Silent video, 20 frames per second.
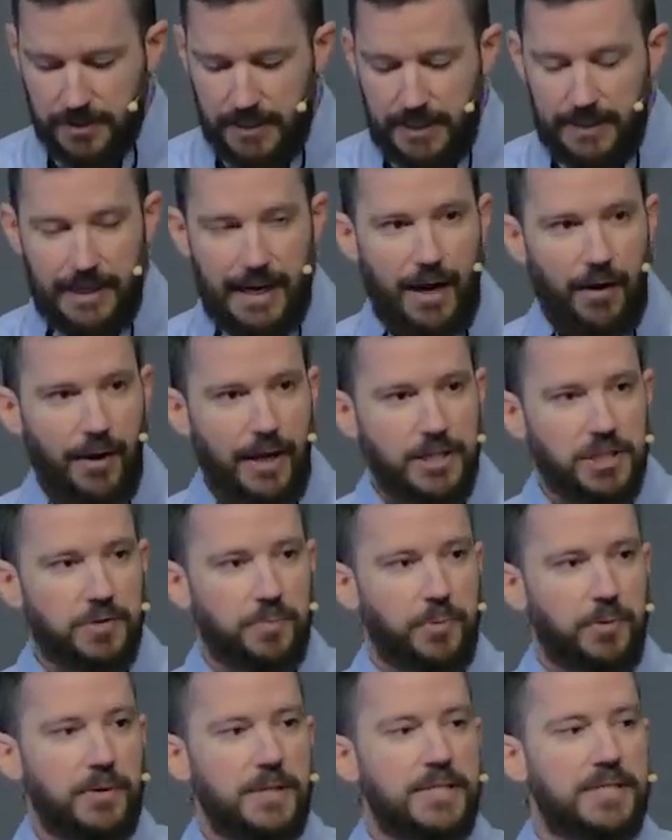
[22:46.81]
And now, as
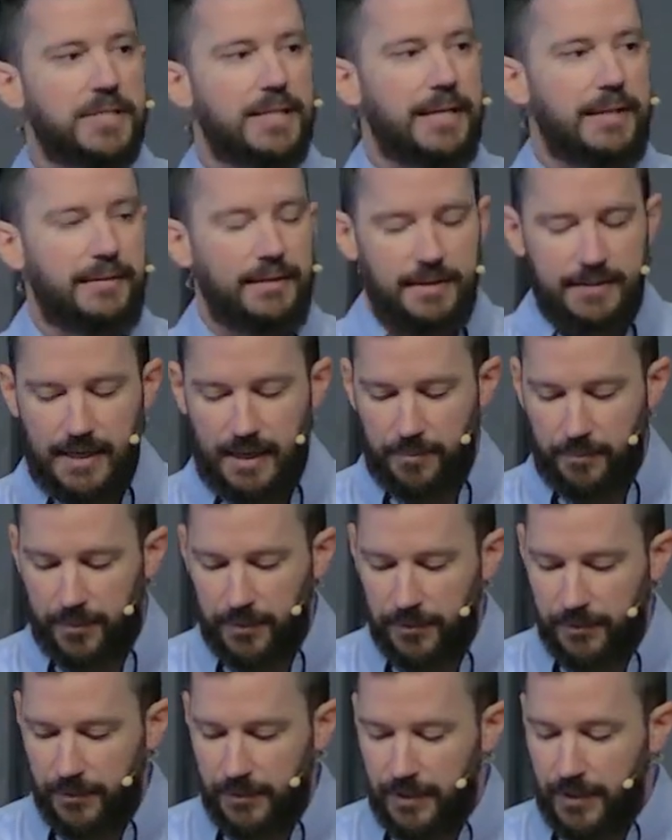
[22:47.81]
priests in the
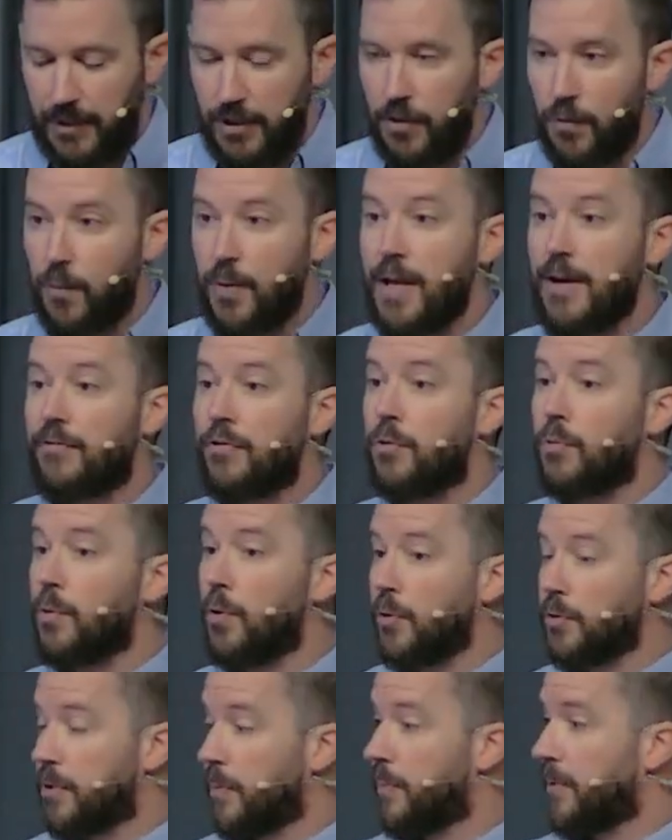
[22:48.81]
temple, we have a
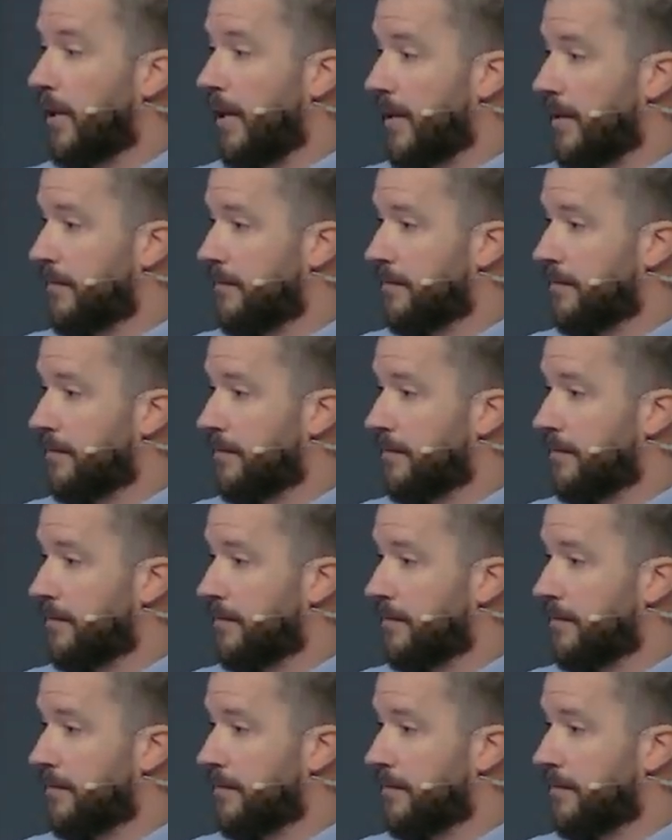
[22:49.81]
role to play,